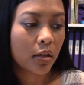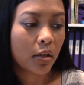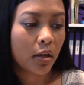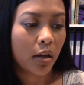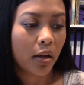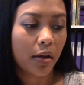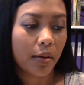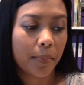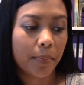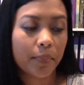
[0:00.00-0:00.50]

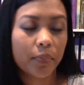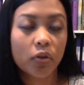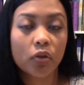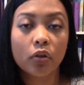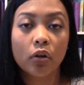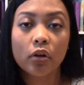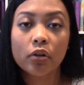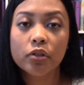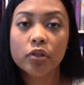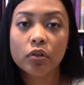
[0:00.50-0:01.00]
You'll
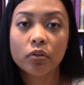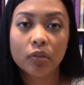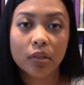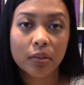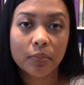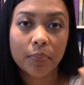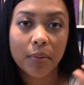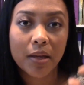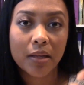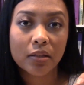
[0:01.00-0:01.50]
also
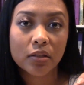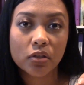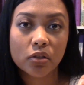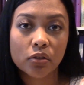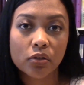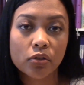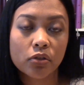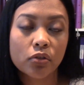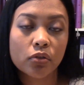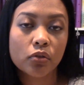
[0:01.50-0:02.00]
need
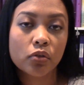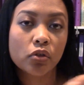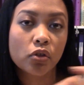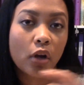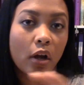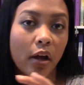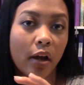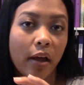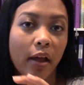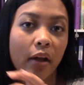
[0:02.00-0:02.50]
pencils to
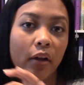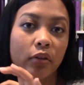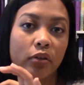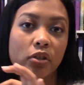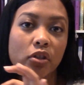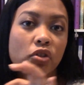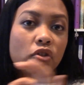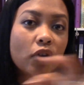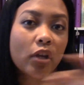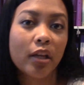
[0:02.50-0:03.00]
draw out
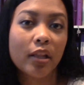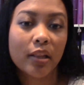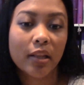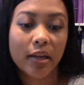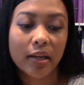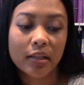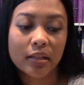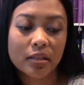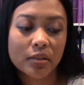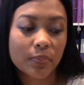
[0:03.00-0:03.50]
straight
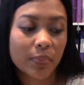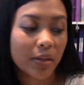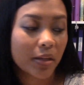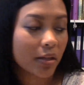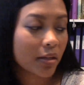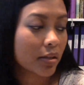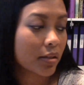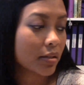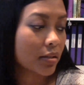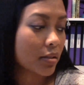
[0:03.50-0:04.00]
lines,
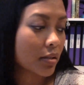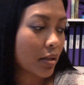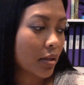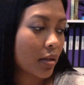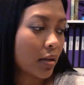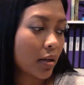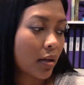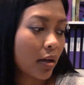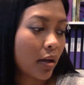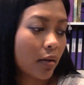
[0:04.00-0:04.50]
because
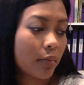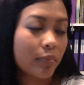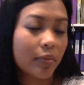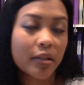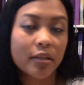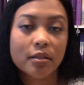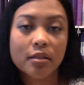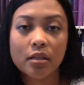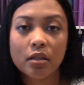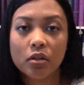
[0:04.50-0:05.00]

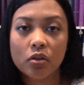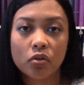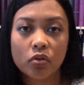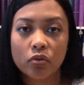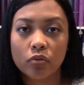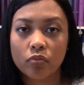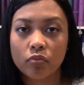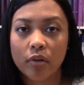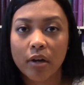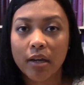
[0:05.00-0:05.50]
let's say
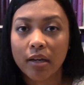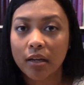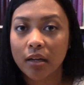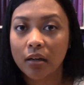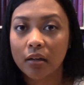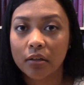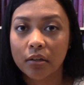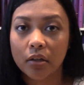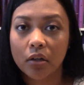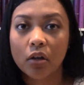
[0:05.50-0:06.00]
you're
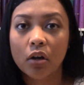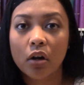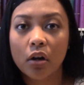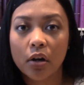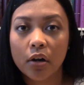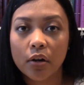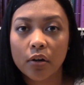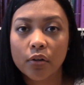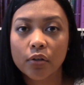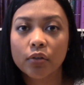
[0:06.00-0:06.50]
writing on a
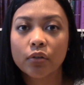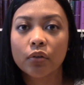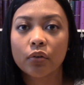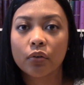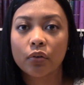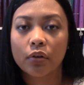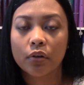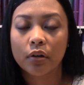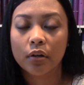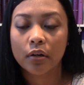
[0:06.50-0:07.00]
card
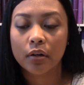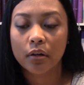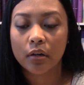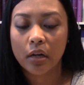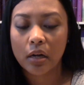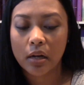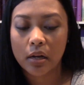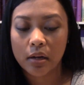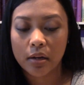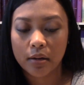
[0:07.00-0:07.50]
or
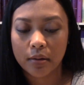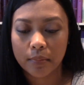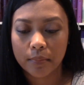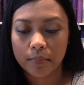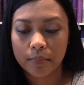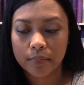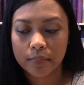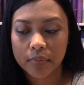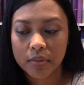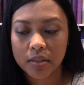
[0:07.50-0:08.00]

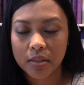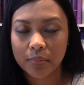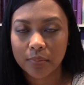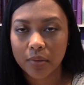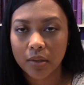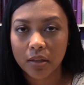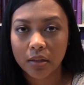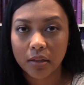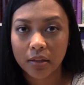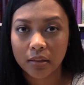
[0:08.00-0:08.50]

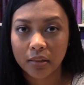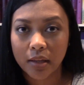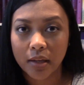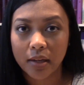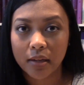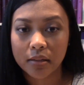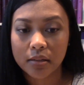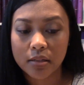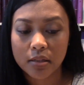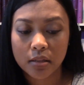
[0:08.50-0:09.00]
something like
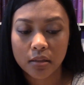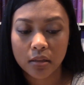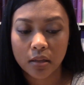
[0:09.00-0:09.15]
that,